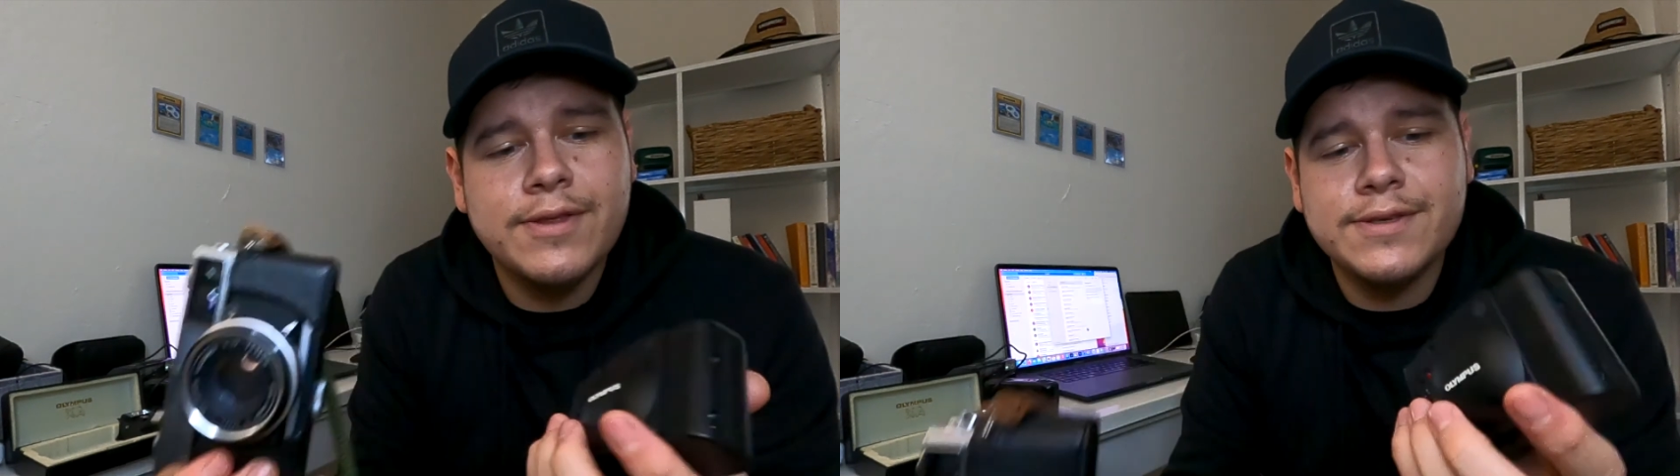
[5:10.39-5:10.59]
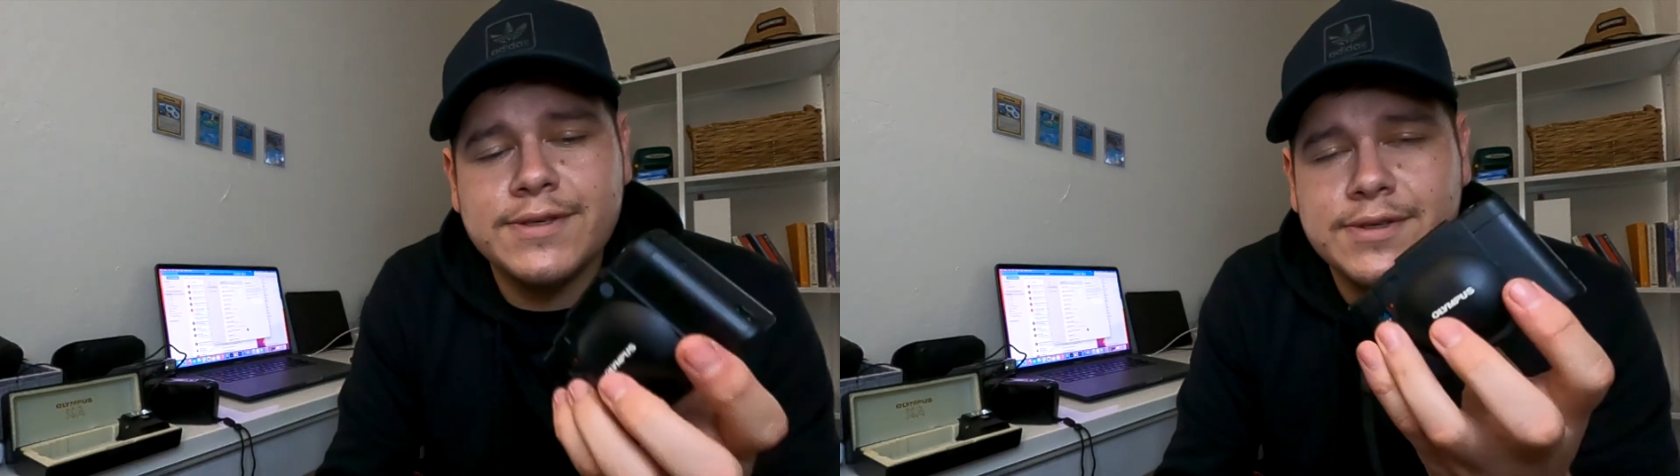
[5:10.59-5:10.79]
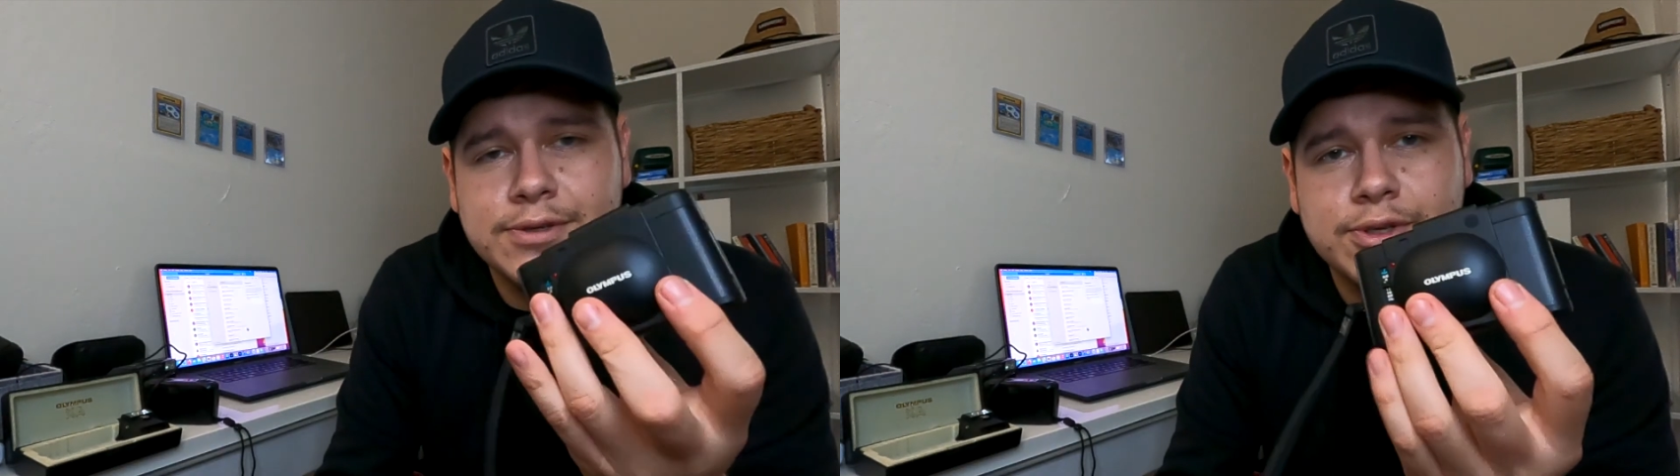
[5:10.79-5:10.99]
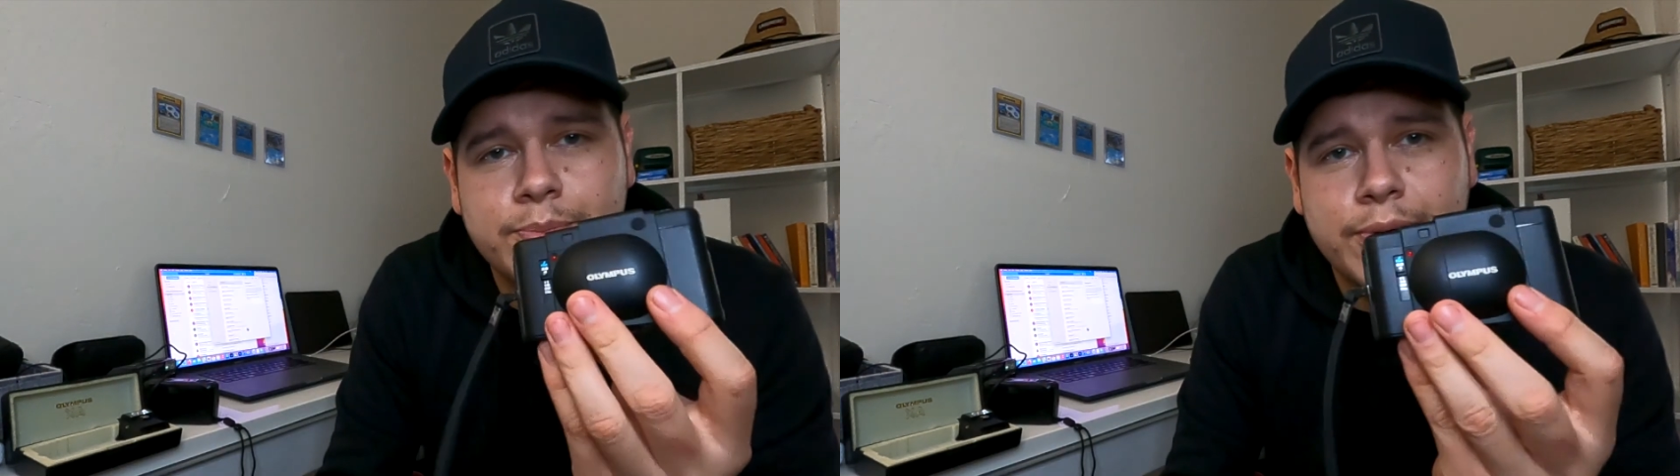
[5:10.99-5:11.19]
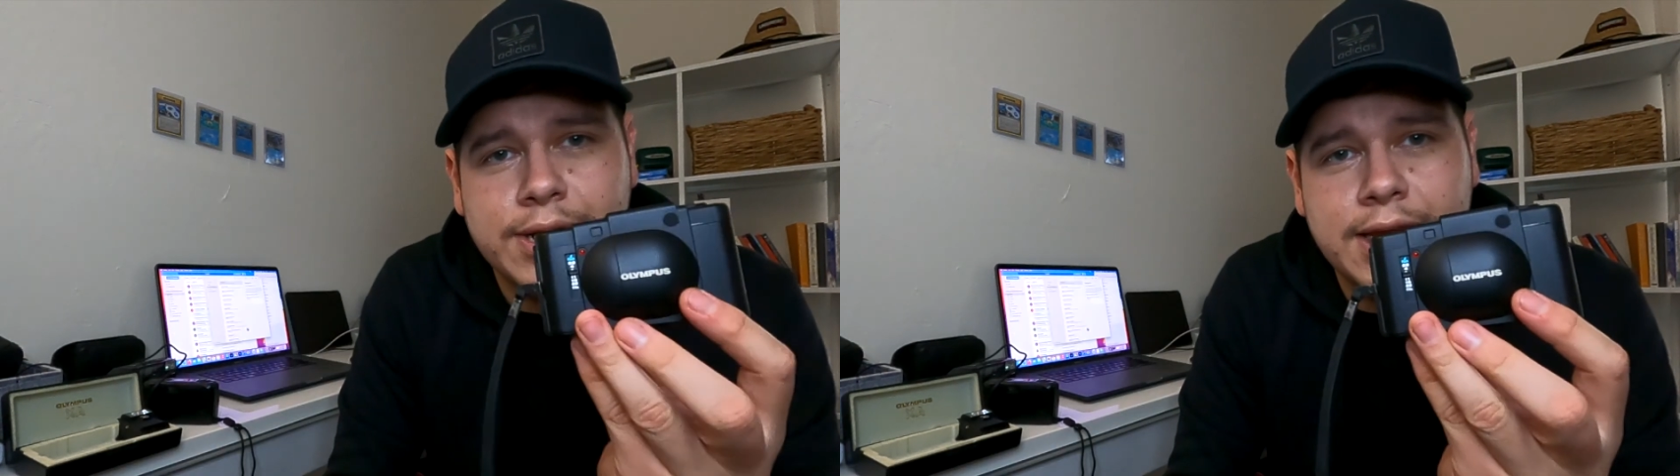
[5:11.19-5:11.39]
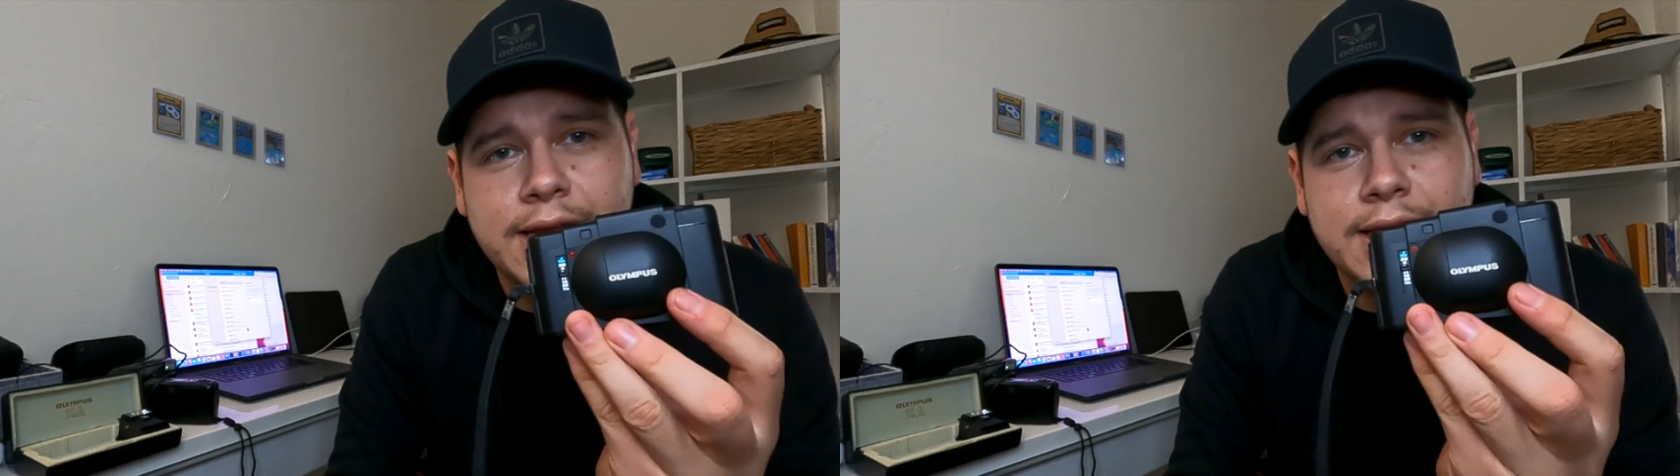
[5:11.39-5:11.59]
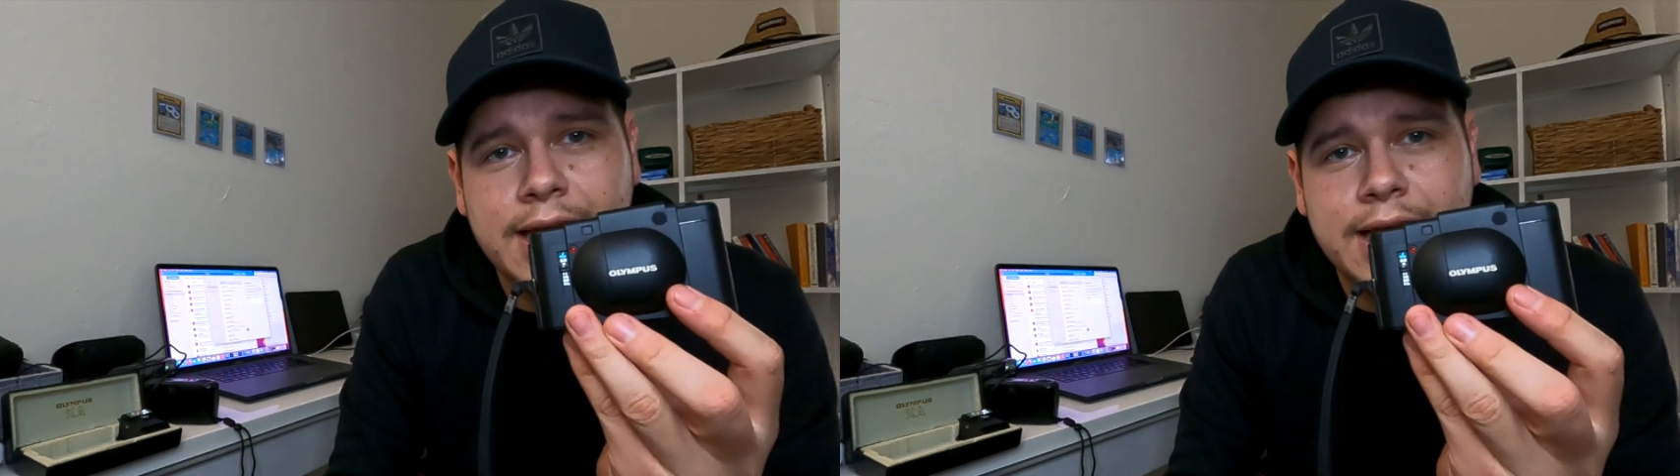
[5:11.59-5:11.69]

and this is a 2.8